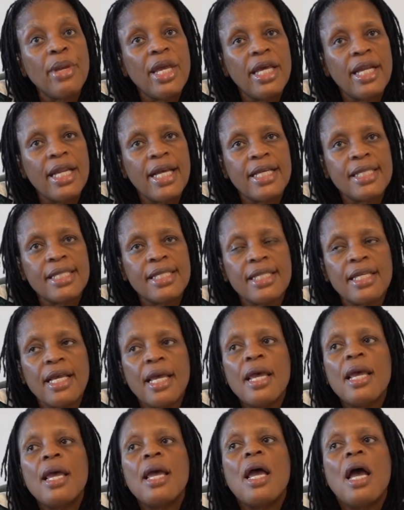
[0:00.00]
areas.
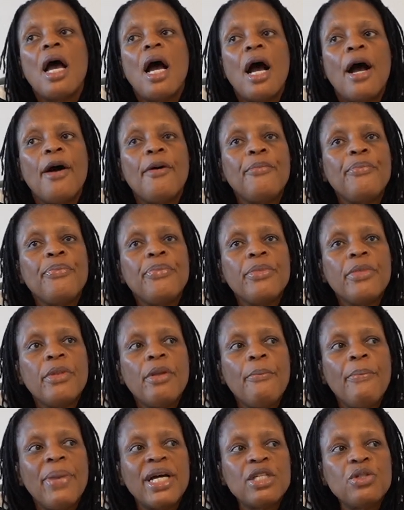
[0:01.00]

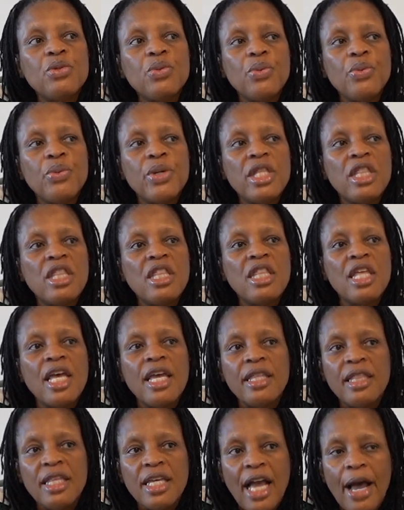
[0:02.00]
But with
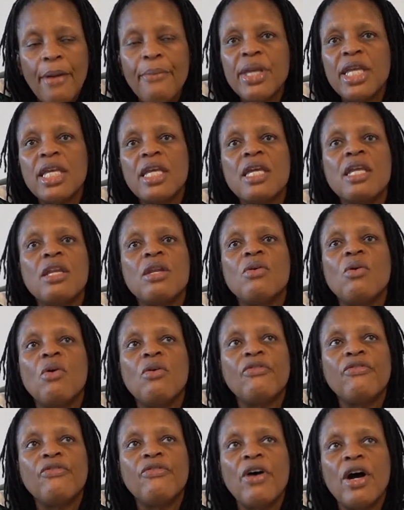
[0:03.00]
the coming in
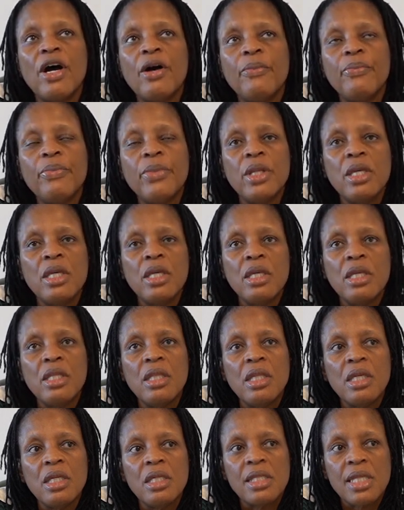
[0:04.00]
of
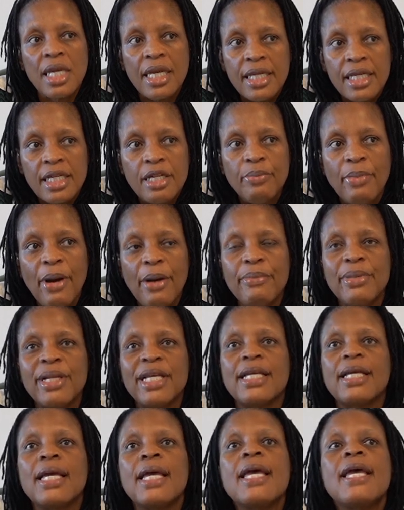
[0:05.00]
the Second
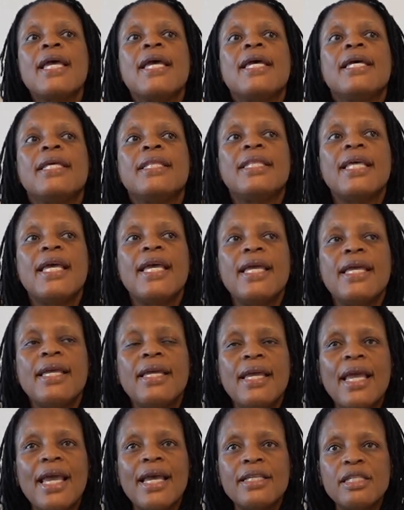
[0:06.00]
Republic, there
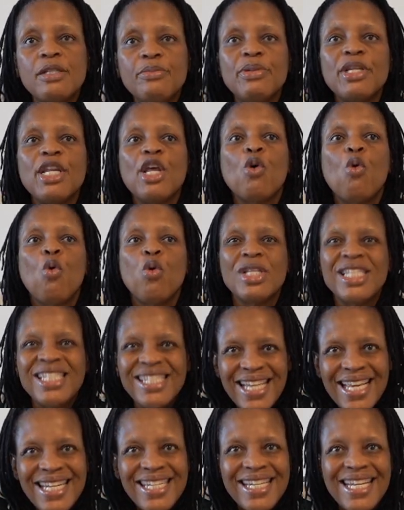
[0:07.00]
has been a
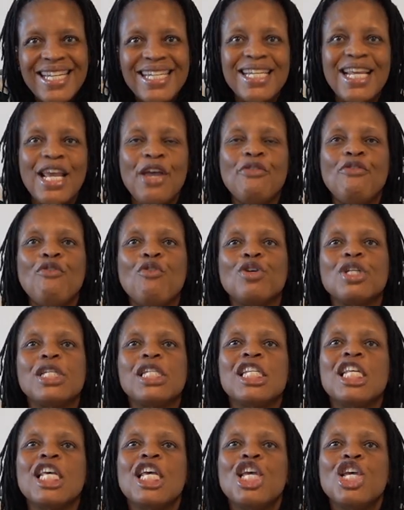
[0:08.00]
concerted
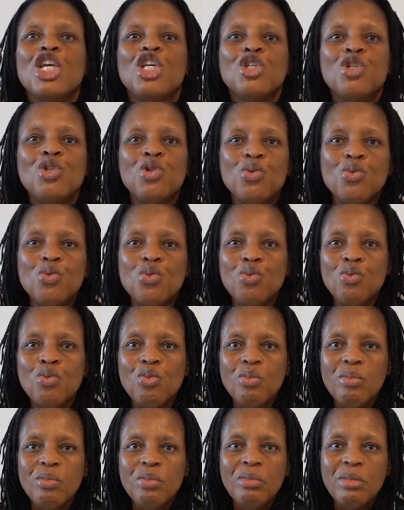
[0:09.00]
effort
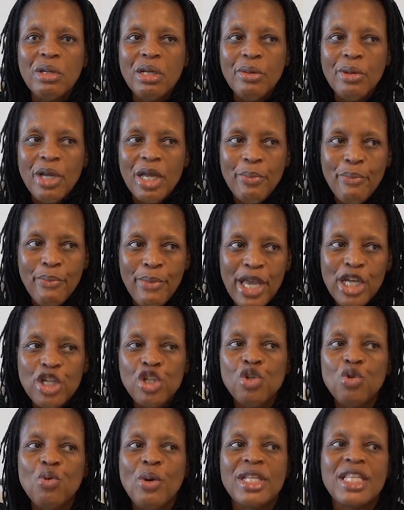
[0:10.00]
to make
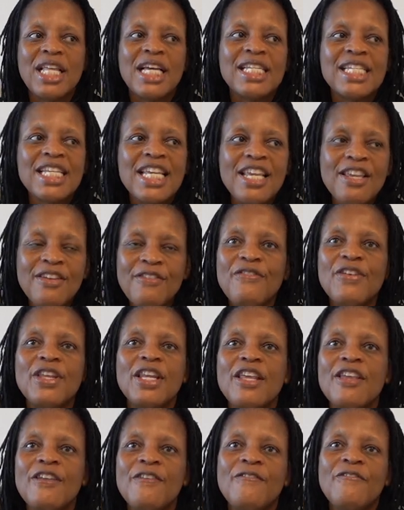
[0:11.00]
sure that even
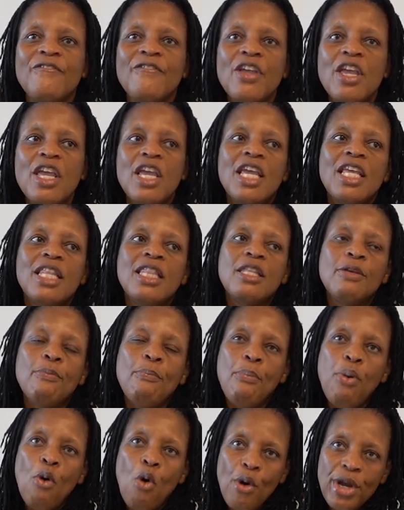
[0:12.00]
if
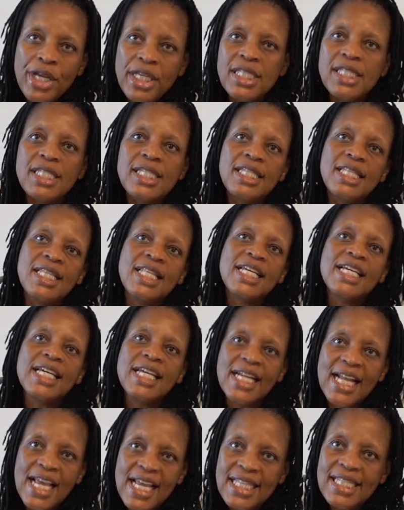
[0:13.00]
the points, the
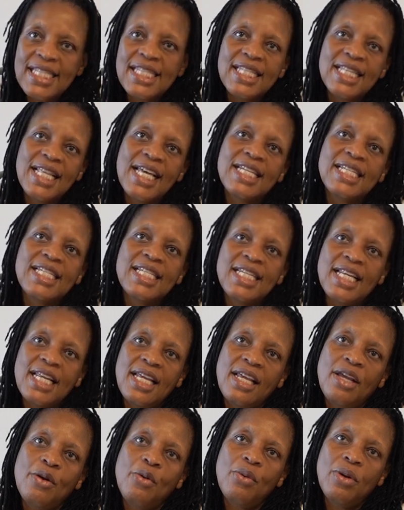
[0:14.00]
grades that
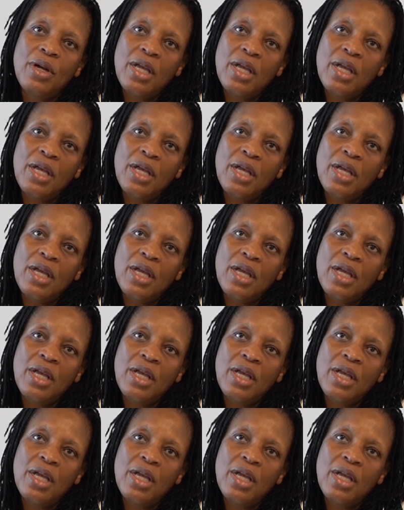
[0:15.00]
a